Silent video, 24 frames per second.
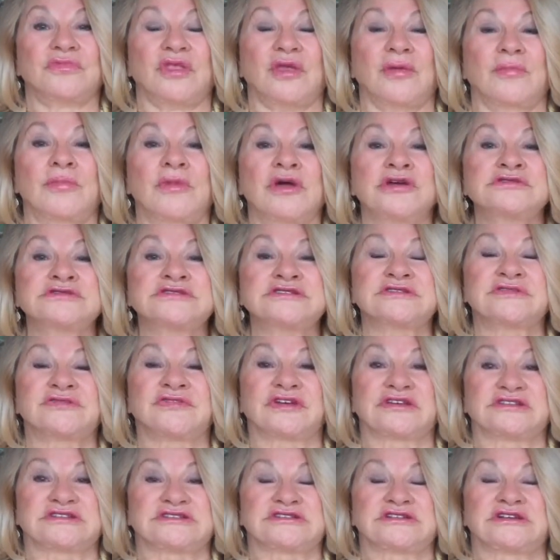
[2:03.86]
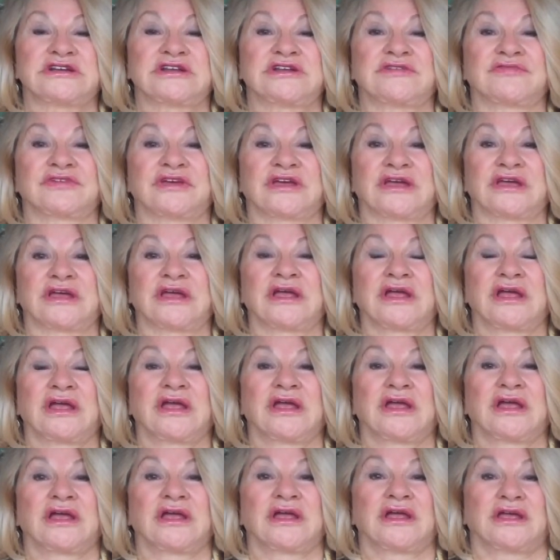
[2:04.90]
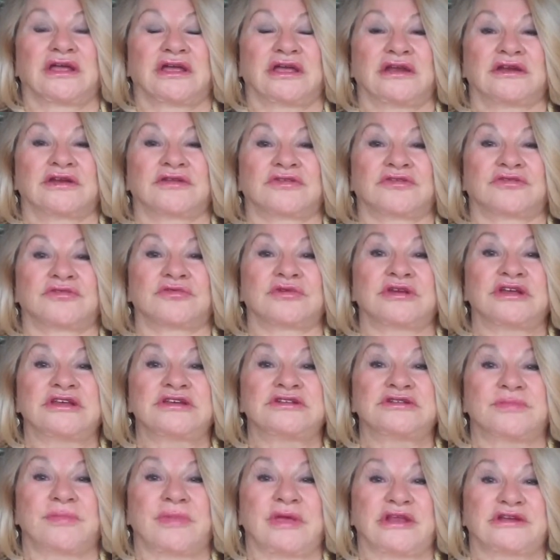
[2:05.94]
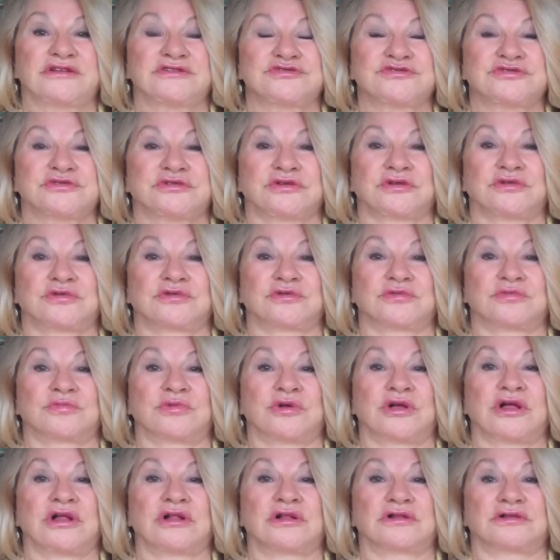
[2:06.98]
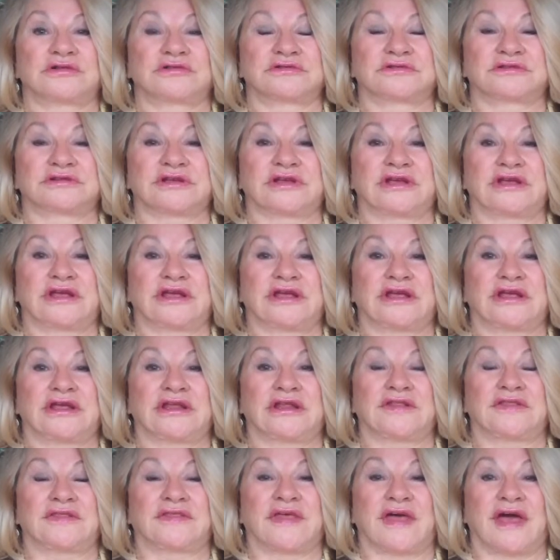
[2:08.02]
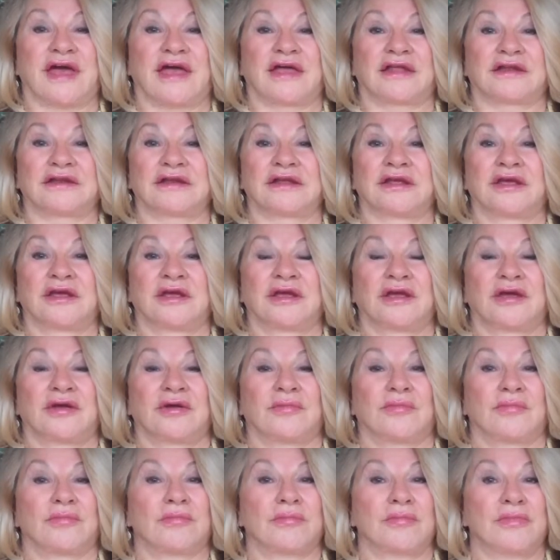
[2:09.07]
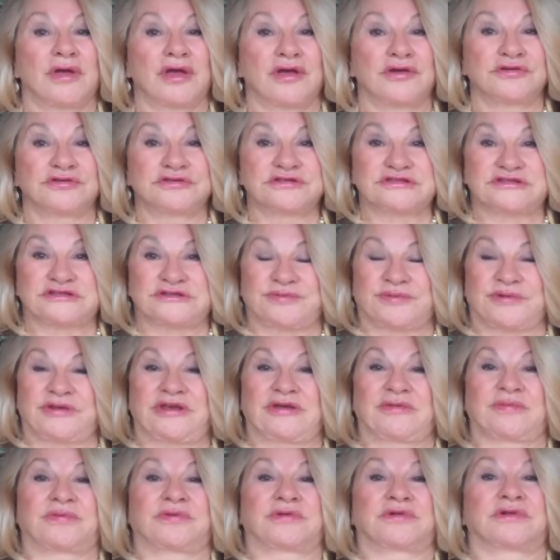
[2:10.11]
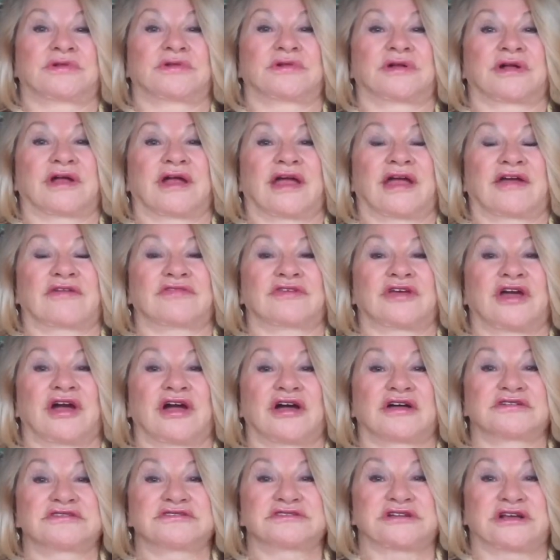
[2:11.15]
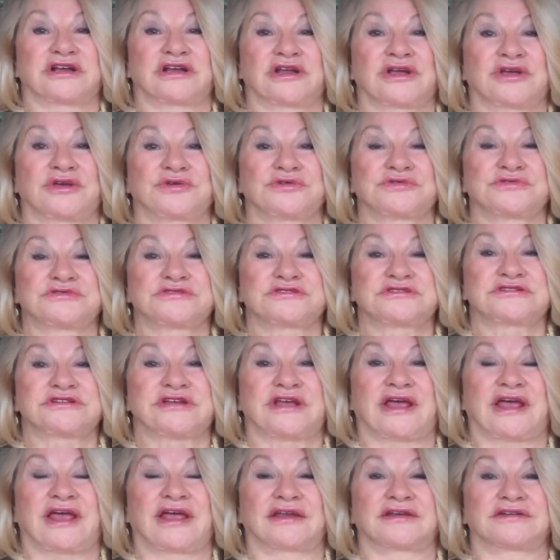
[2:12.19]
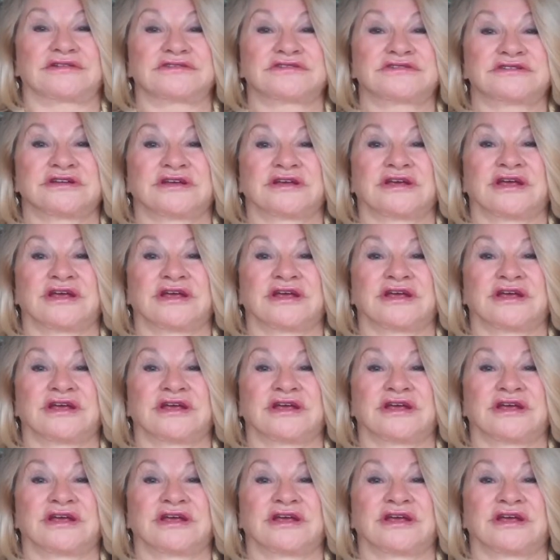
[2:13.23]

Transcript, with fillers: most of us are living in a three-dimensional world in that most people have their hearts closed and